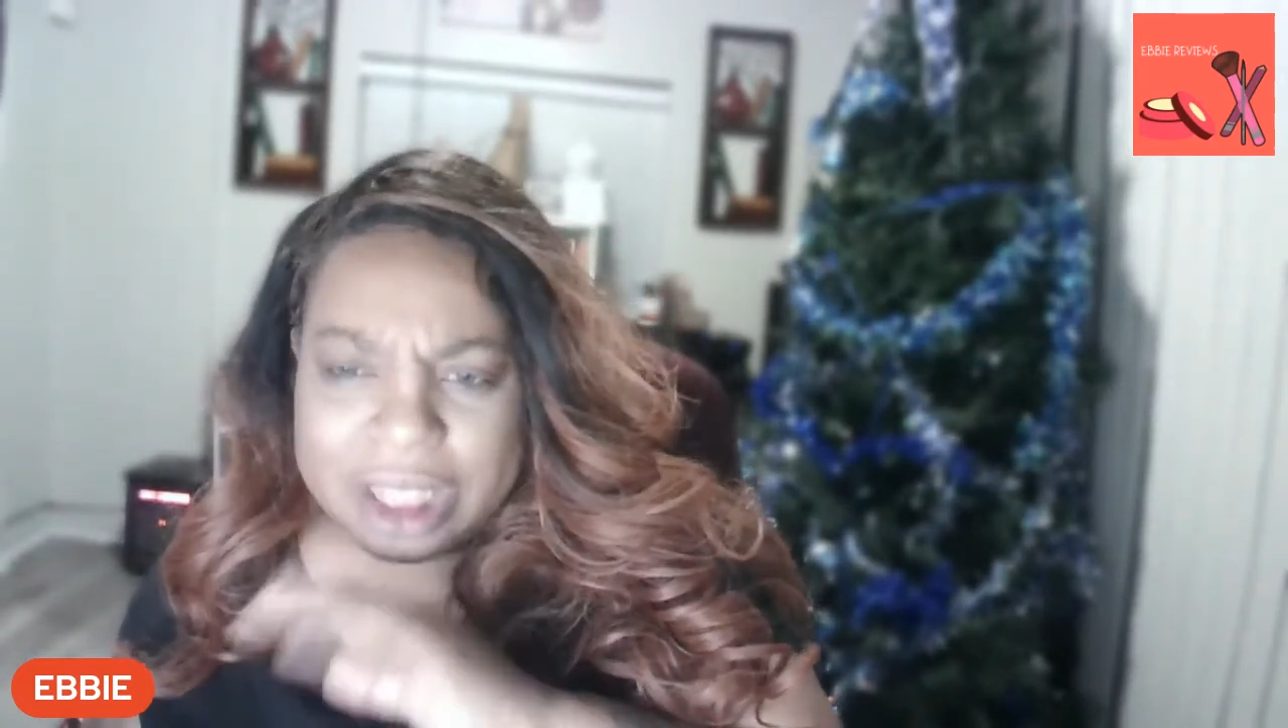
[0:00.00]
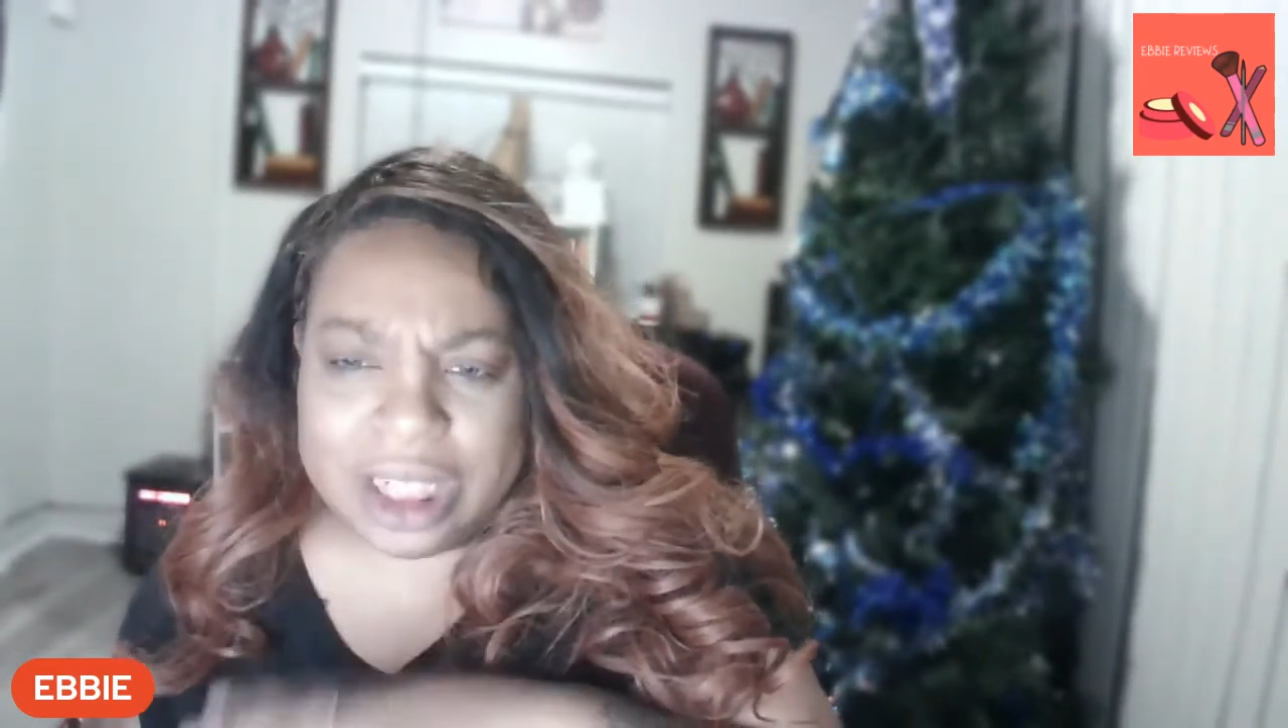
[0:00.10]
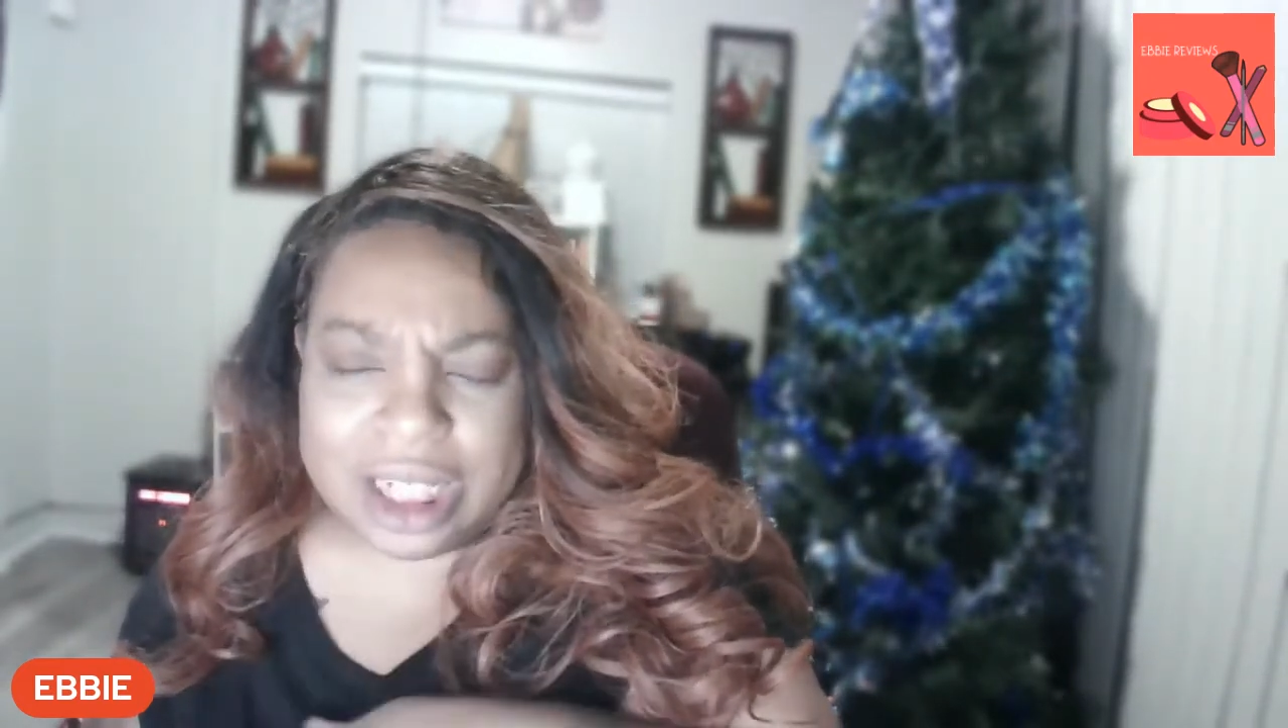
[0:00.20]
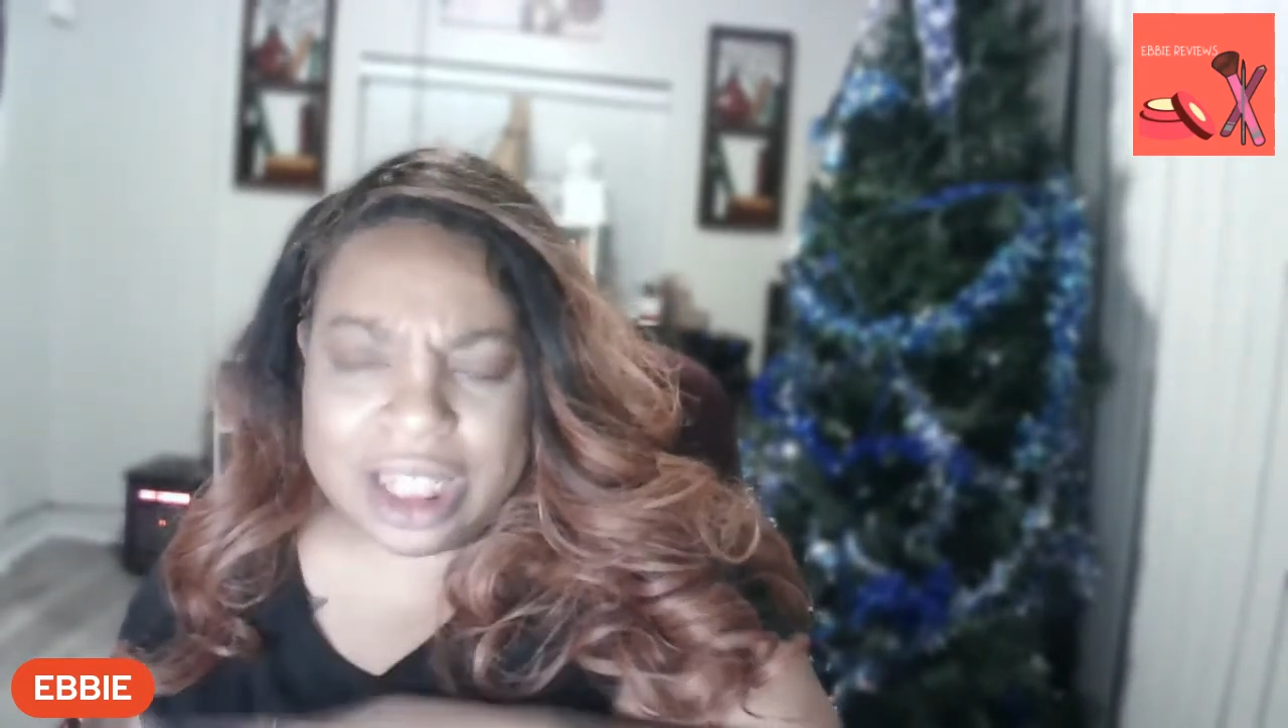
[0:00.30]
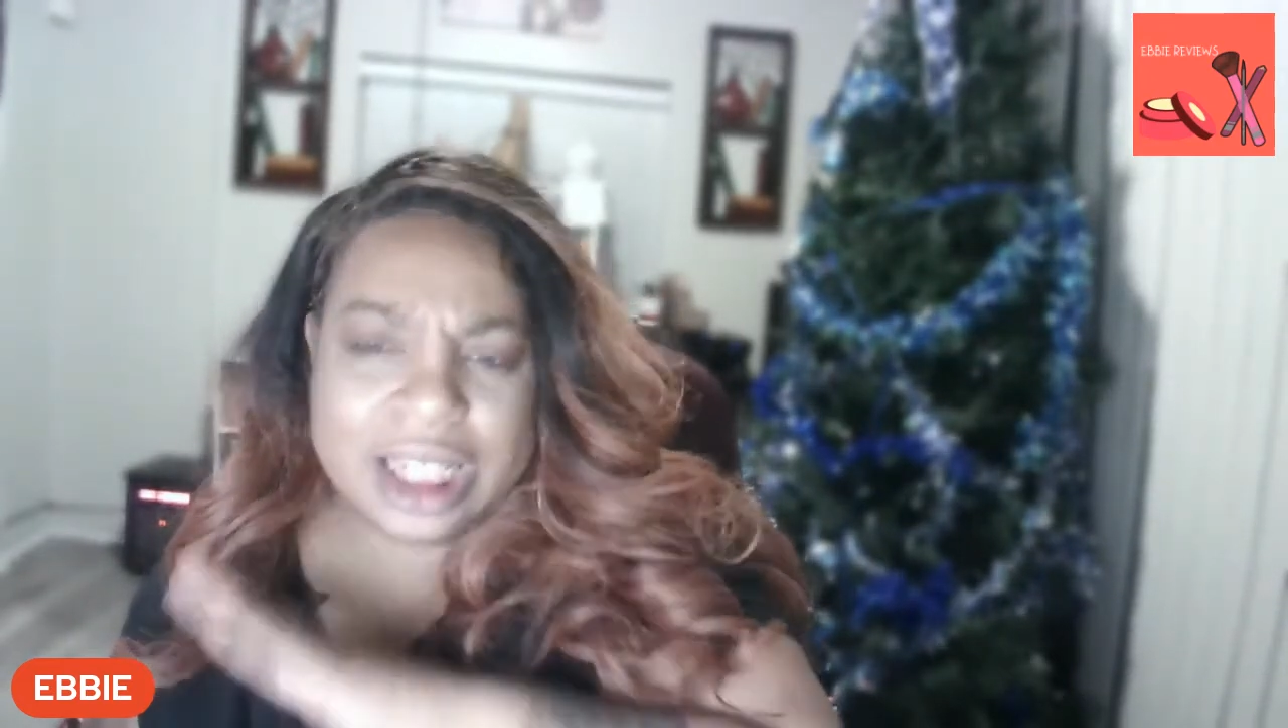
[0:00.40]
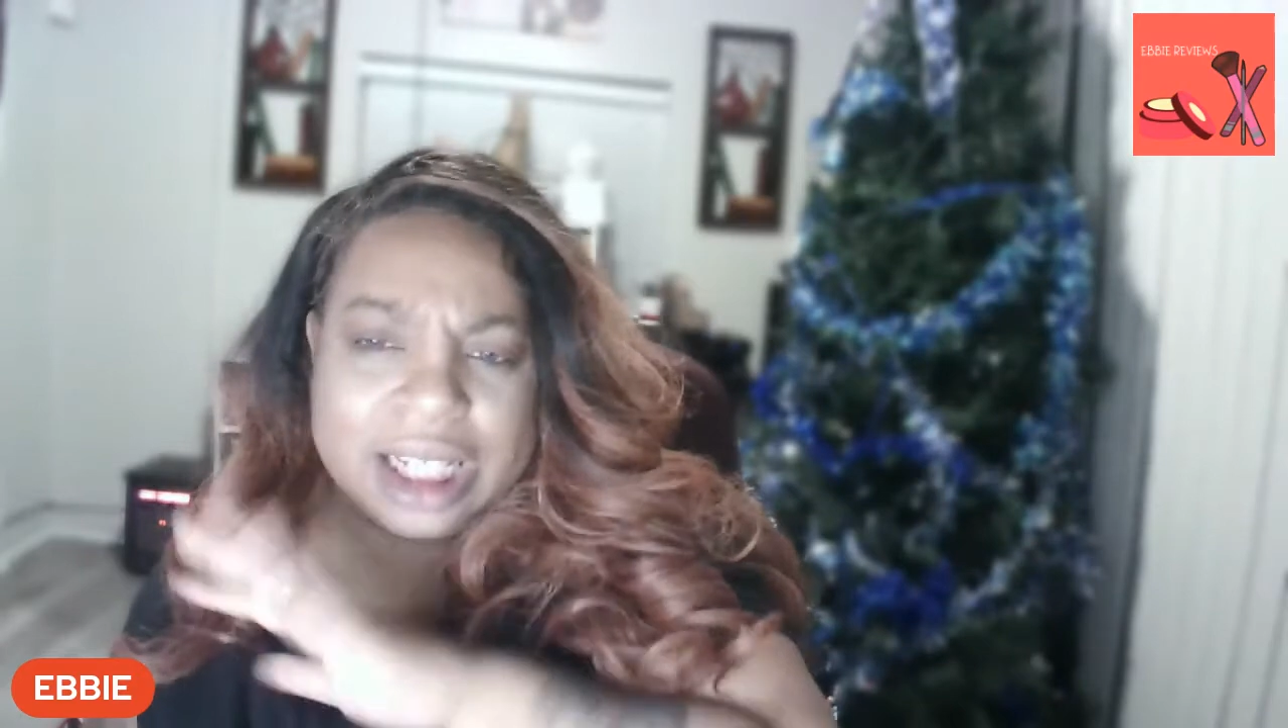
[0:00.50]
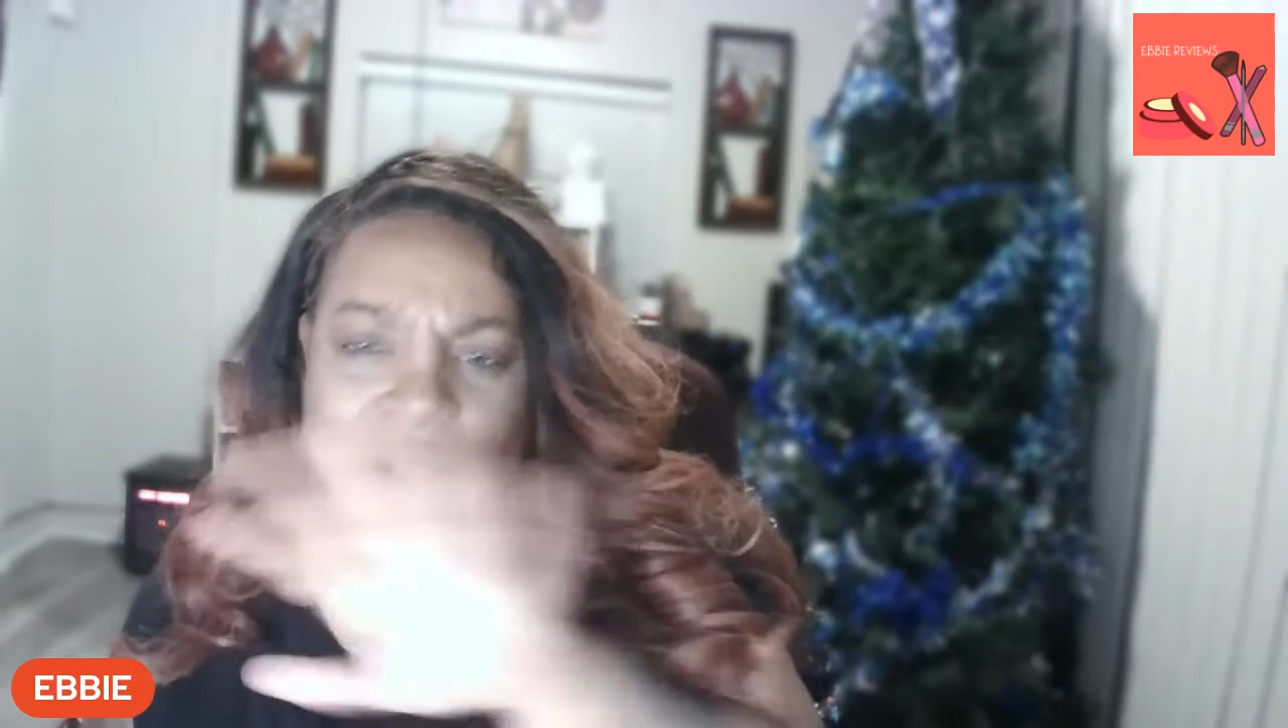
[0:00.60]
tea and sets